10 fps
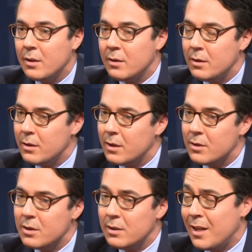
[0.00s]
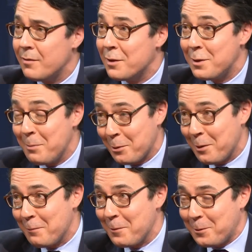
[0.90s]
he's not even a
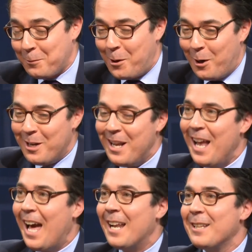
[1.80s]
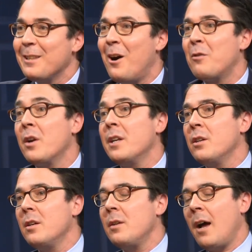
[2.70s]
Democrat, first of all, and in the long run,
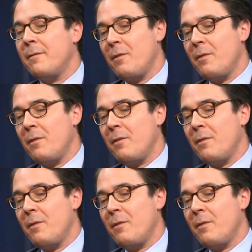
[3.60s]
I